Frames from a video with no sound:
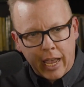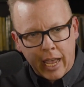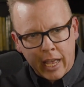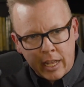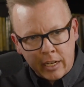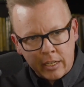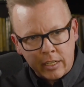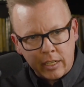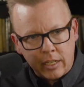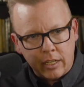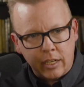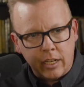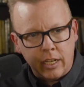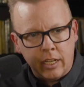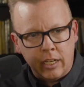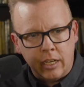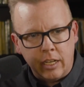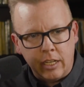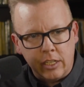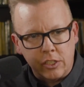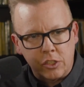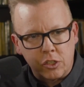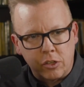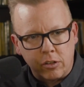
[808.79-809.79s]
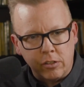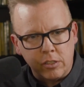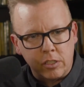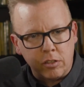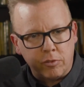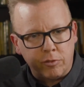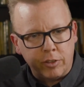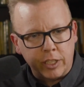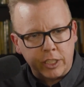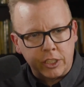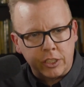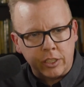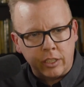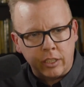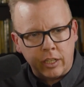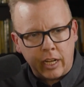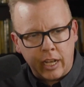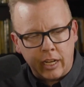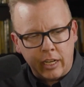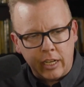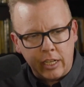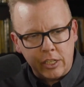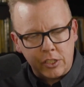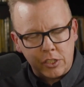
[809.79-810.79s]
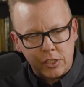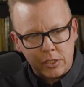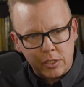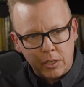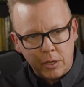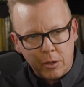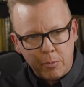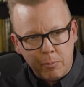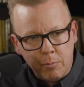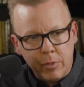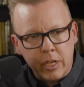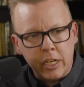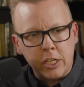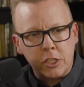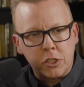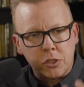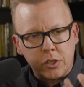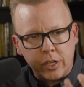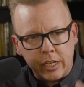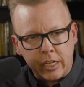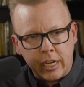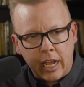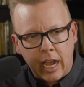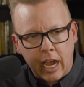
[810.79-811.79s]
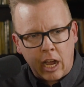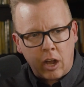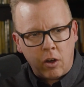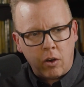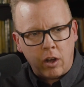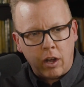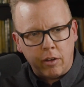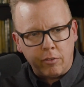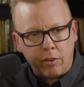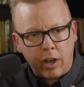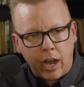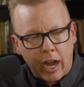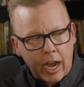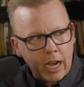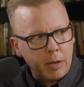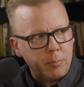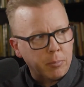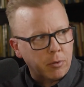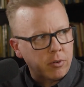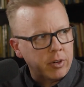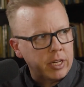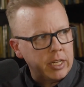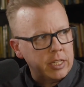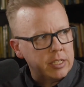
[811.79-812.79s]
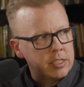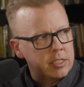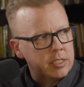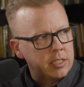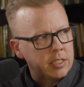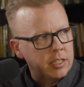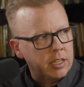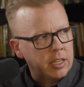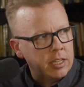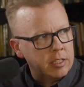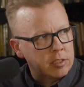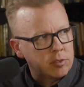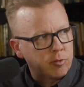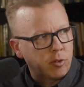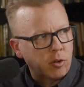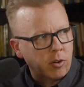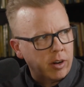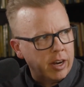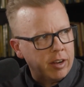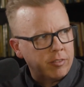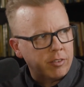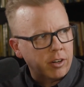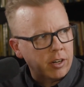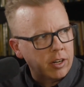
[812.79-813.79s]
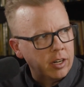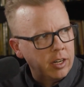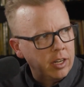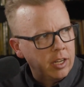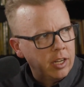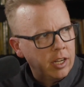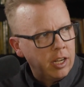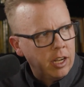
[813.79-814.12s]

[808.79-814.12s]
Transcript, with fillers: ended in his crucifixion, and his ministry now of high priest is forever